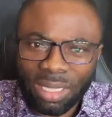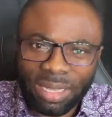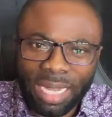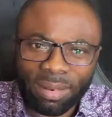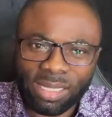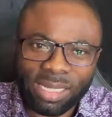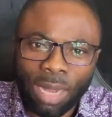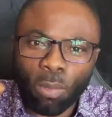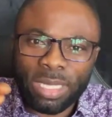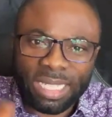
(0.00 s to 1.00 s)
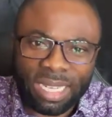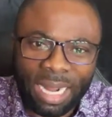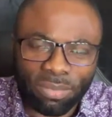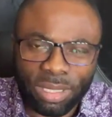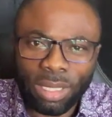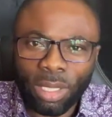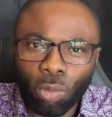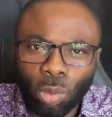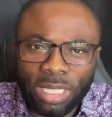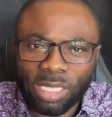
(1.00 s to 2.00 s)
There is a witchcraft
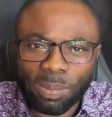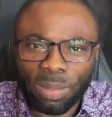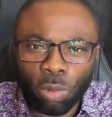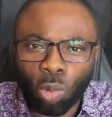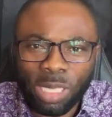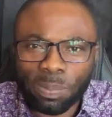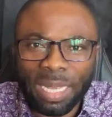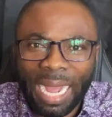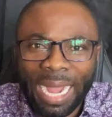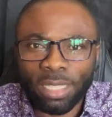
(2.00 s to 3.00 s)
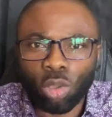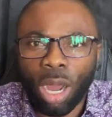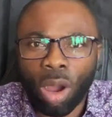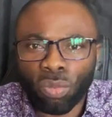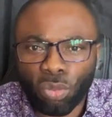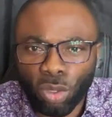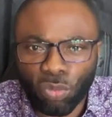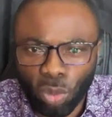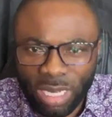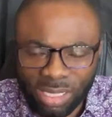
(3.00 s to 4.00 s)
which is who is behind your
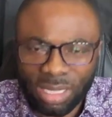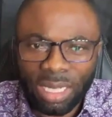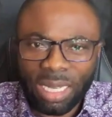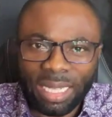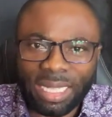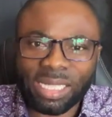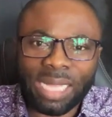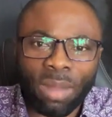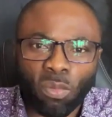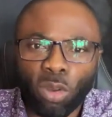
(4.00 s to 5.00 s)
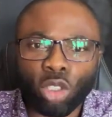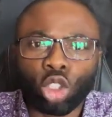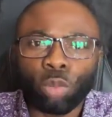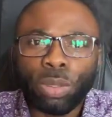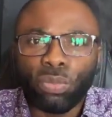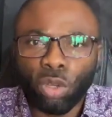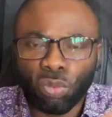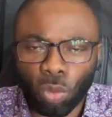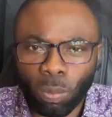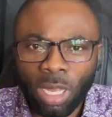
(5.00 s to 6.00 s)
unfruitfulness. It is time for you to be
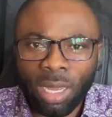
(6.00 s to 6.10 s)
fruitful.